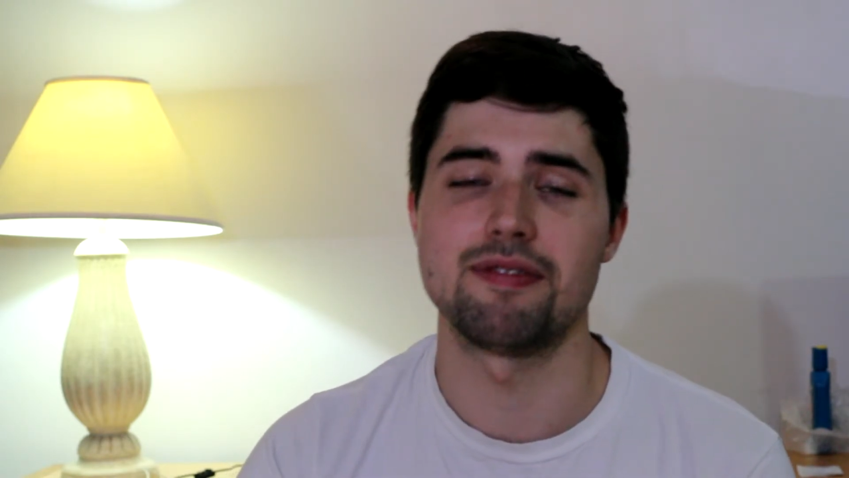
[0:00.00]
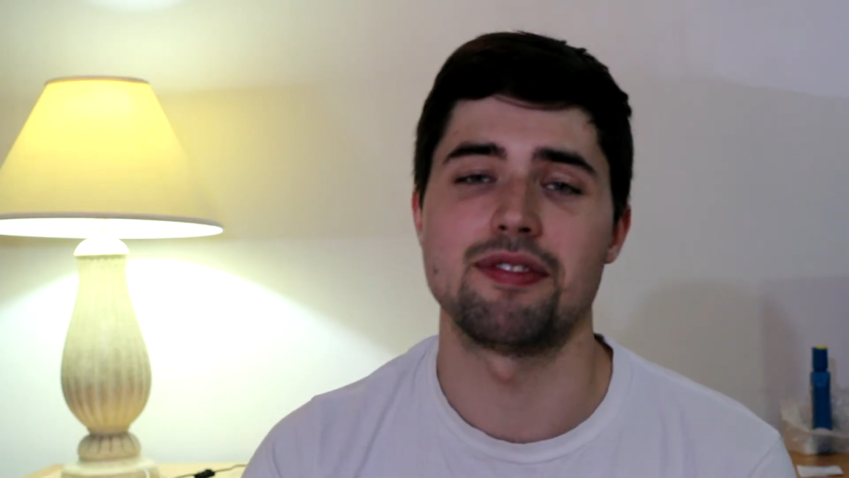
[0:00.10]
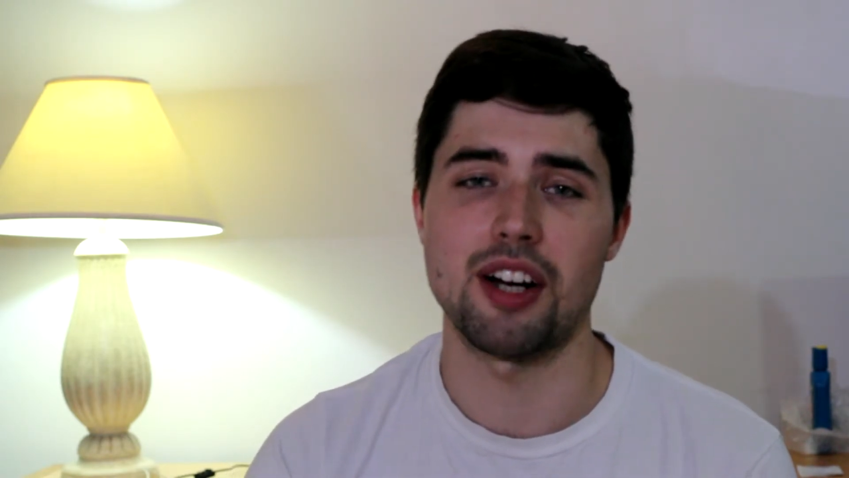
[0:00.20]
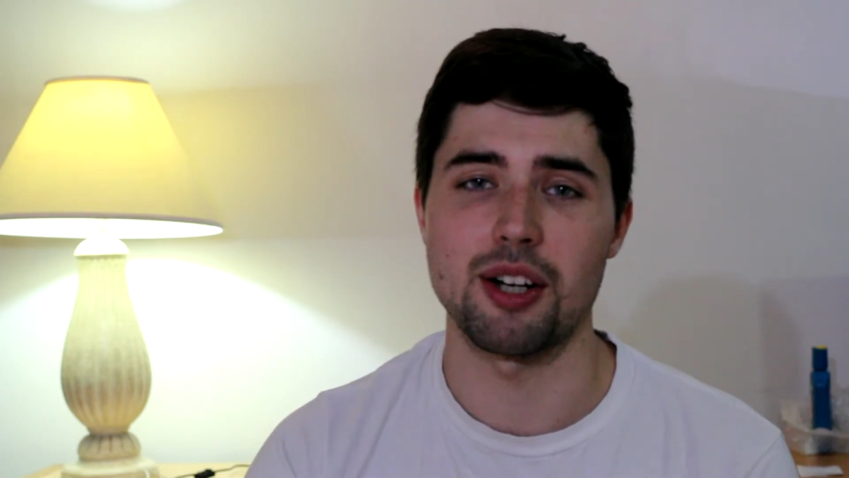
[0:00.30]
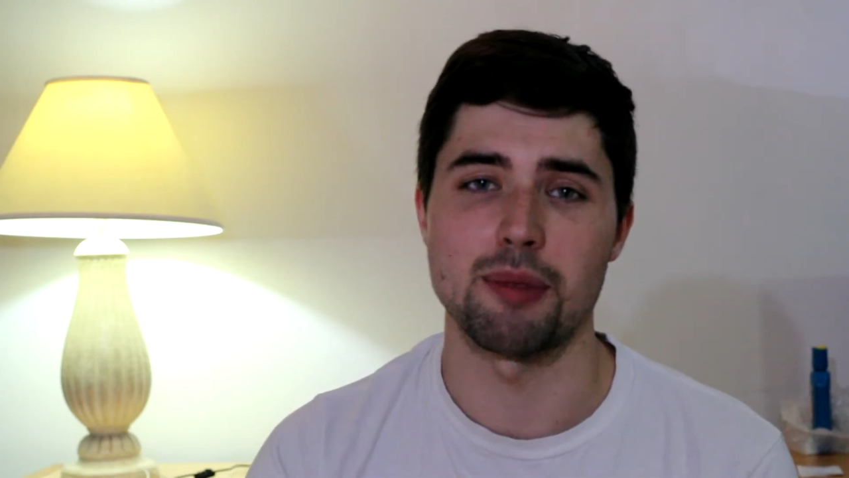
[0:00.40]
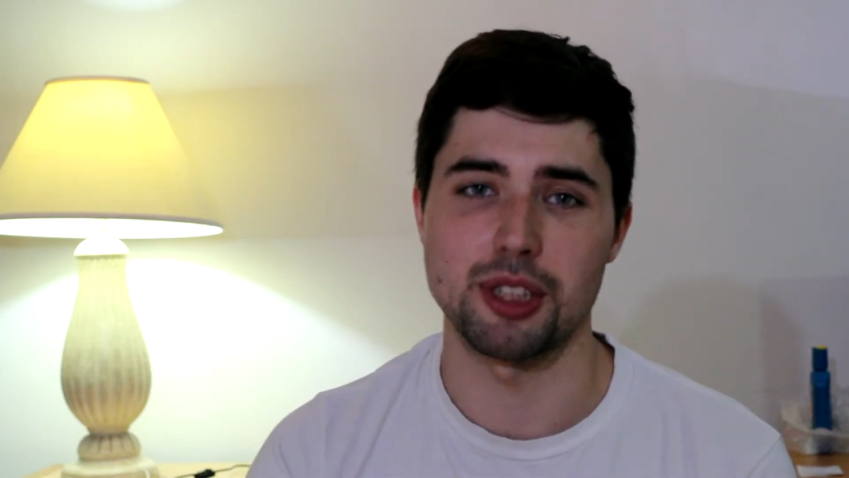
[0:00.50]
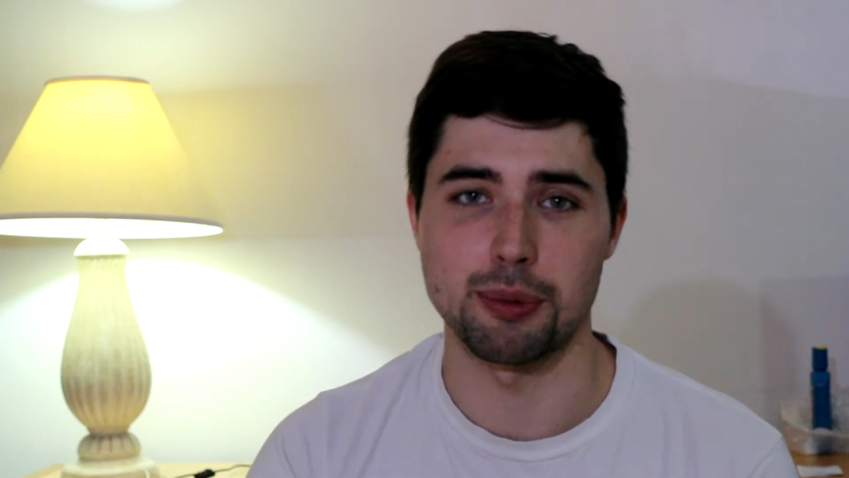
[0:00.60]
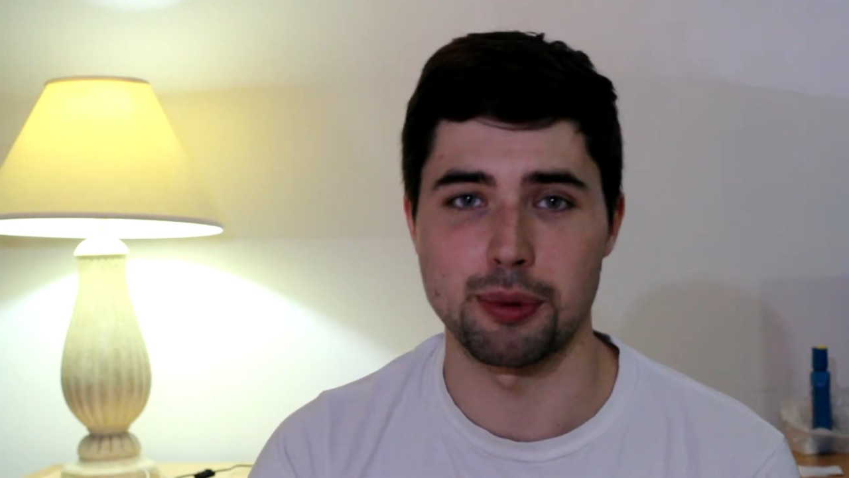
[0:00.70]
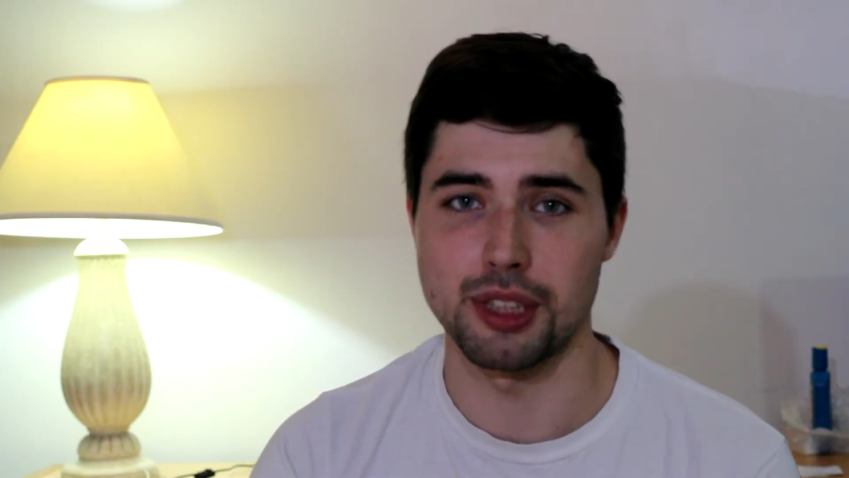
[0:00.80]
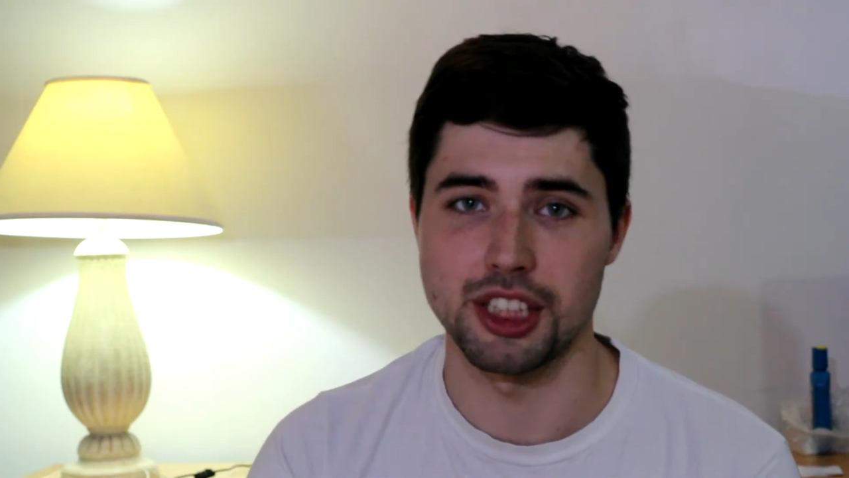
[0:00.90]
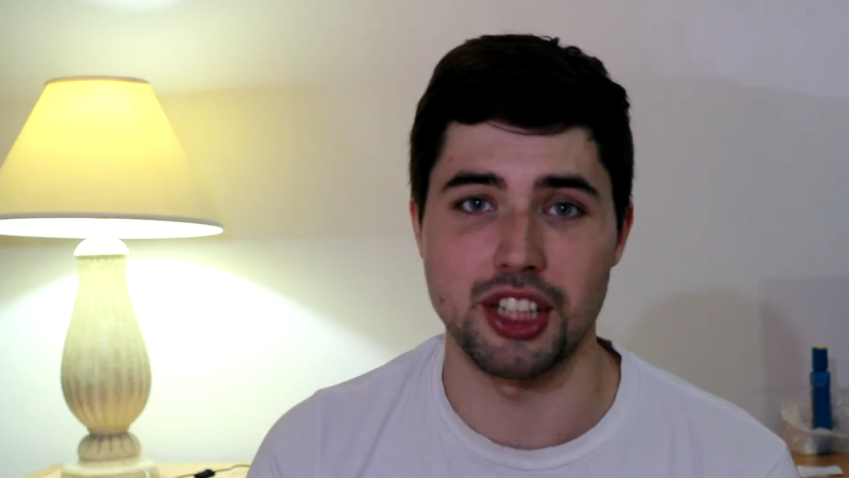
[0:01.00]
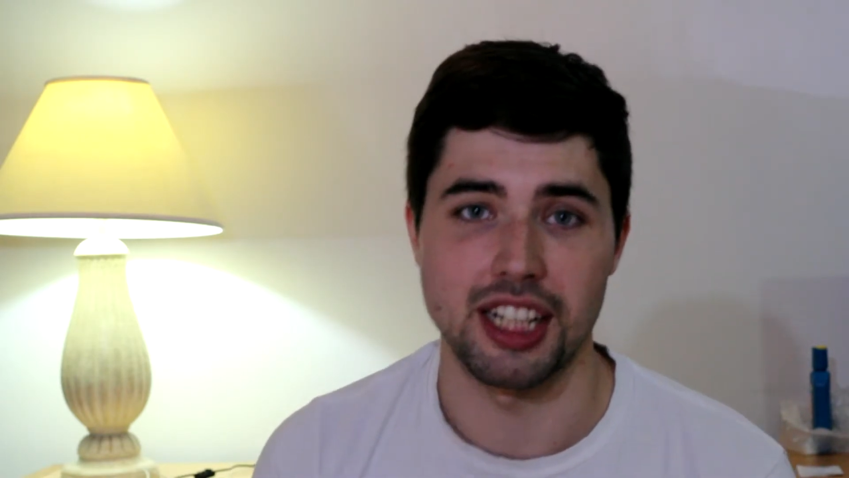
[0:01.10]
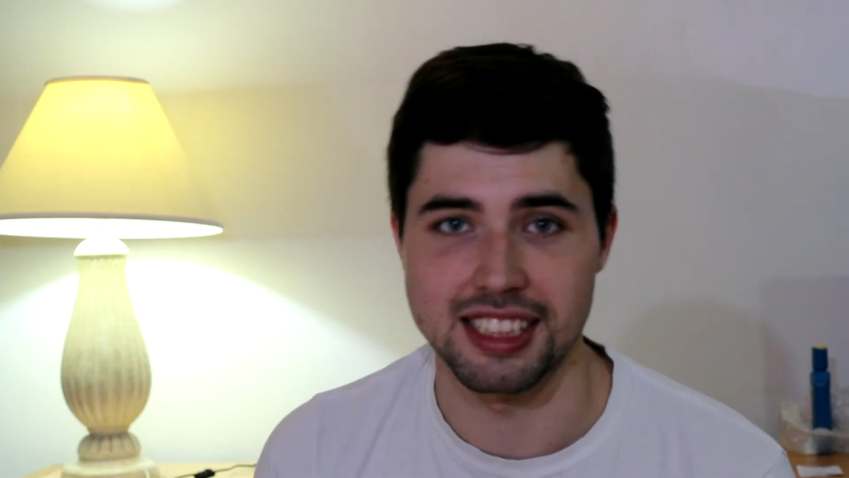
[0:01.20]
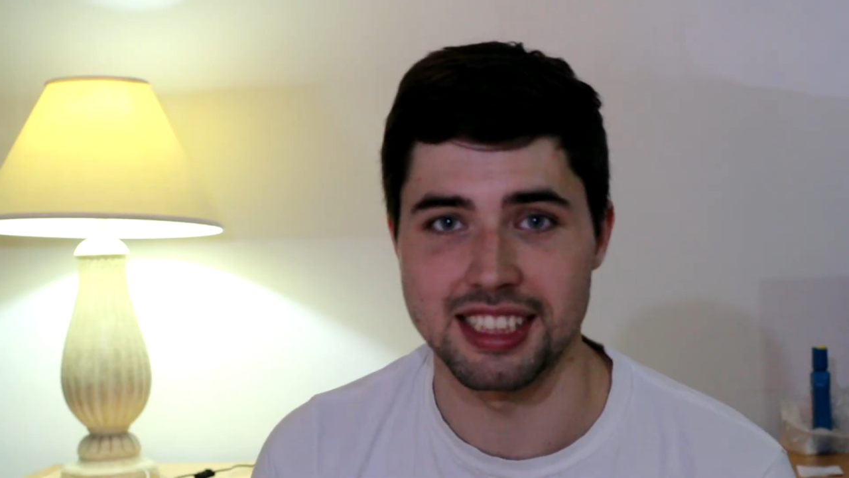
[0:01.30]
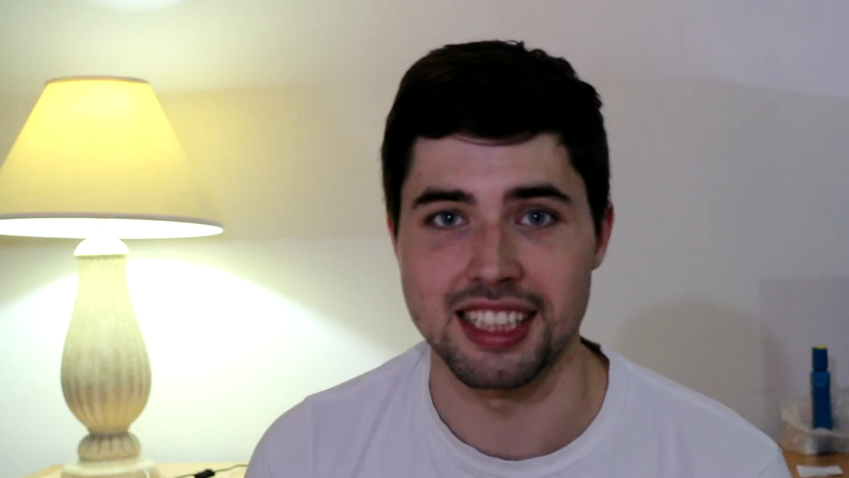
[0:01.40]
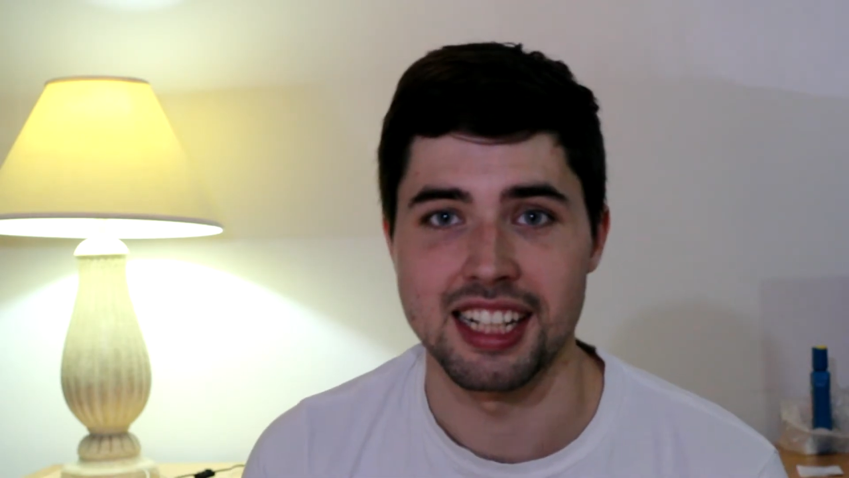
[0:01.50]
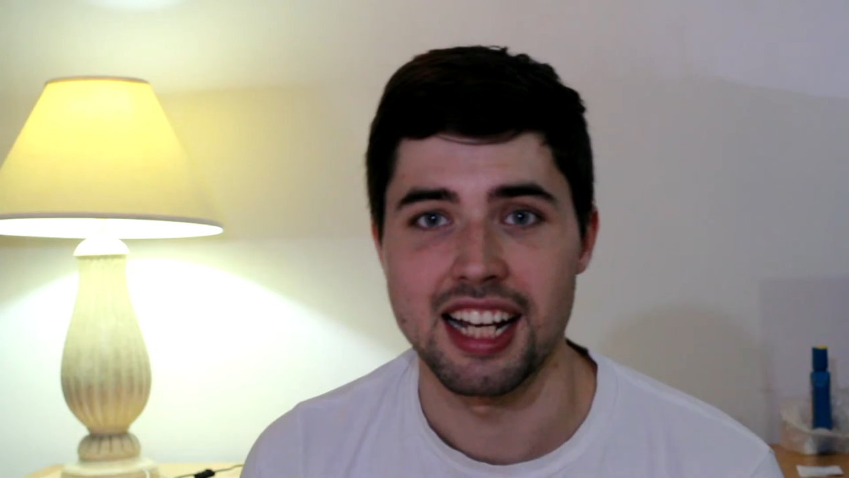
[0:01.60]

very much appreciated.